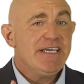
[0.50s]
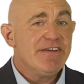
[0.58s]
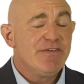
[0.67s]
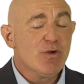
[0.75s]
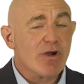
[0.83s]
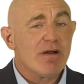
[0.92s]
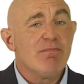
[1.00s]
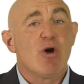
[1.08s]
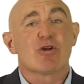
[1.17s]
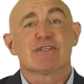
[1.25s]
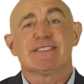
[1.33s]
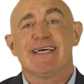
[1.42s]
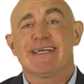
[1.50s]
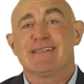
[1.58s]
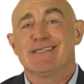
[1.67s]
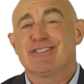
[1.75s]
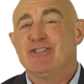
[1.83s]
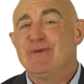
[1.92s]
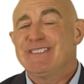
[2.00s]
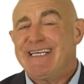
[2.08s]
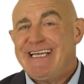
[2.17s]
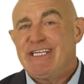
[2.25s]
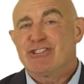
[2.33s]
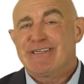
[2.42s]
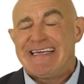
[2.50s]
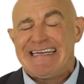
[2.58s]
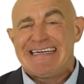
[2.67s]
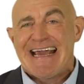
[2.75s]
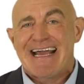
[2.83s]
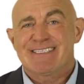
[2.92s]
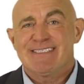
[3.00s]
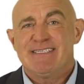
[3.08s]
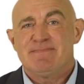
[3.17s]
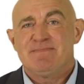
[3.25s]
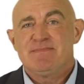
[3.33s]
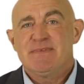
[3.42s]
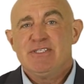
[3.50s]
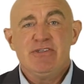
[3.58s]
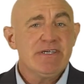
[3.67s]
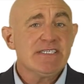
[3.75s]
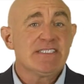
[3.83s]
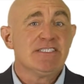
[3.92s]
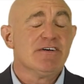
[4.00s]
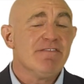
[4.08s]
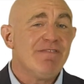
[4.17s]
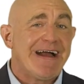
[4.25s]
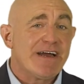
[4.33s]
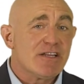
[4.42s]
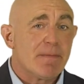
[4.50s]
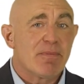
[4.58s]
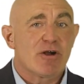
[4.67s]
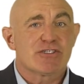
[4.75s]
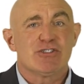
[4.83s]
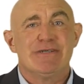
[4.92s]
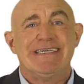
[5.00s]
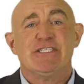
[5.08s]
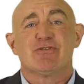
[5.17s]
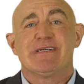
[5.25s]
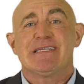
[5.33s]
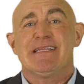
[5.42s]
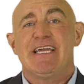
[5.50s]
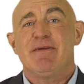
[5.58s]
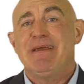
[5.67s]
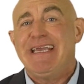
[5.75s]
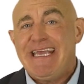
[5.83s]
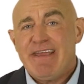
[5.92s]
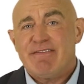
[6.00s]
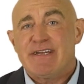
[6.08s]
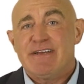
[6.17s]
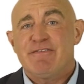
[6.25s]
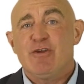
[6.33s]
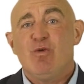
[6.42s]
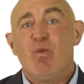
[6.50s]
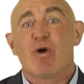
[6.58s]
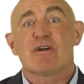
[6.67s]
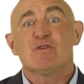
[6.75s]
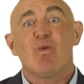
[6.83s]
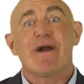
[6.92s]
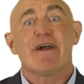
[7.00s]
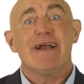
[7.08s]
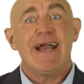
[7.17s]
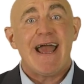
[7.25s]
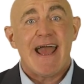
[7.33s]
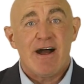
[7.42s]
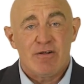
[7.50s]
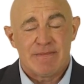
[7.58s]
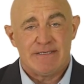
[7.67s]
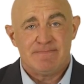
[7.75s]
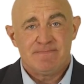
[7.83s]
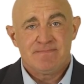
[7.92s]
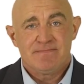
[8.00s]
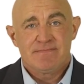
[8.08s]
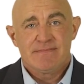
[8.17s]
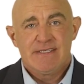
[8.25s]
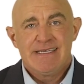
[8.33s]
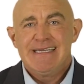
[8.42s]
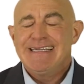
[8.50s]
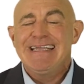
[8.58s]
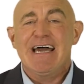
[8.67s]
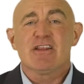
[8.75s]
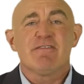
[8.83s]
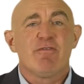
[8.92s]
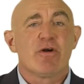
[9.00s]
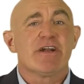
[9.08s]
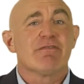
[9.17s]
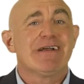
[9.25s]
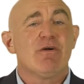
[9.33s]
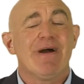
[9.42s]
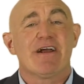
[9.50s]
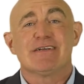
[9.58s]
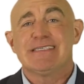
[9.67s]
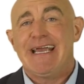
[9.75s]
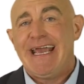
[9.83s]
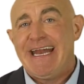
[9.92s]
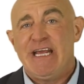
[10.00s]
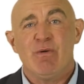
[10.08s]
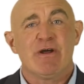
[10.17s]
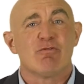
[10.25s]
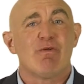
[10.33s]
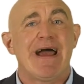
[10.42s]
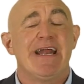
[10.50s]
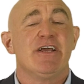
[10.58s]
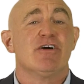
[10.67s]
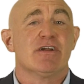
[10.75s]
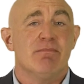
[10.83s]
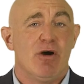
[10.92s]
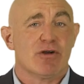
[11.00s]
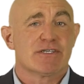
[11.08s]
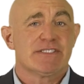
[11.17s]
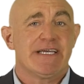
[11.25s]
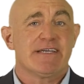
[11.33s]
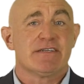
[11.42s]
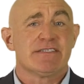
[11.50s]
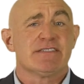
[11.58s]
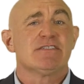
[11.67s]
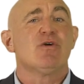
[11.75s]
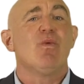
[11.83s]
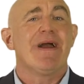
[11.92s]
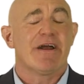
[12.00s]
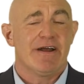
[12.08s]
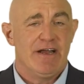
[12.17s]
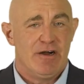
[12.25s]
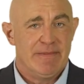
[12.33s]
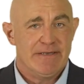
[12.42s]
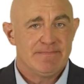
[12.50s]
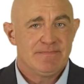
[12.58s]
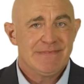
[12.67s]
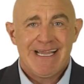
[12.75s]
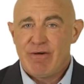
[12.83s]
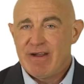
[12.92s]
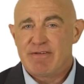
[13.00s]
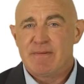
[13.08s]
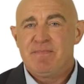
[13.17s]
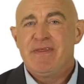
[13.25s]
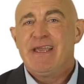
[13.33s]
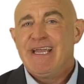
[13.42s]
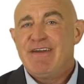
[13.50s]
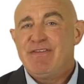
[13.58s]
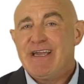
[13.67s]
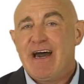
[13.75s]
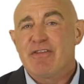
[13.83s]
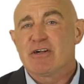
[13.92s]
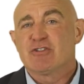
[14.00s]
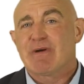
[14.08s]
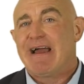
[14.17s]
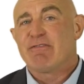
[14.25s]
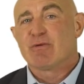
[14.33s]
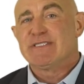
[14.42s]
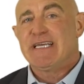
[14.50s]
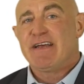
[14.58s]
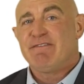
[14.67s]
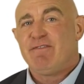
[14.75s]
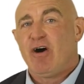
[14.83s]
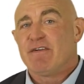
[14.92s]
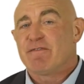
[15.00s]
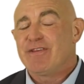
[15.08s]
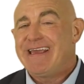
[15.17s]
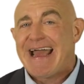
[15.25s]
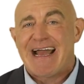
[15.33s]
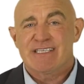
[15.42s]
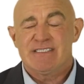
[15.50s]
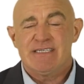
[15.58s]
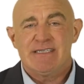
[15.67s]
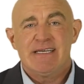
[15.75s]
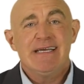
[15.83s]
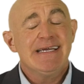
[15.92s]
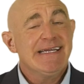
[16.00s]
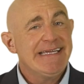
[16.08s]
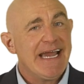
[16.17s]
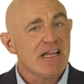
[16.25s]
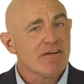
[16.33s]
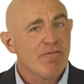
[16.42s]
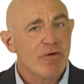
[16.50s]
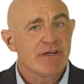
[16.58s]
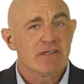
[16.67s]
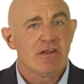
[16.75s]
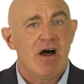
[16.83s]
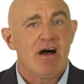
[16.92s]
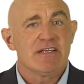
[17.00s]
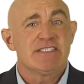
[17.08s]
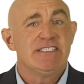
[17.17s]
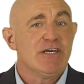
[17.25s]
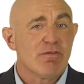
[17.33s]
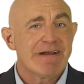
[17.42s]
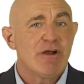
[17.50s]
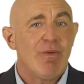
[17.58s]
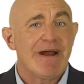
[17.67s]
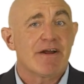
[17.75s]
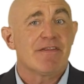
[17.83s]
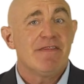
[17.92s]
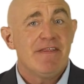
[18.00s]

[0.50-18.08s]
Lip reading: If you're a motorcyclist who is injured in an accident, you can still file a personal injury claim even if you weren't wearing a helmet. California requires anyone riding on a motorcycle to wear a helmet. However, if the other driver was at fault for the accident, California laws still require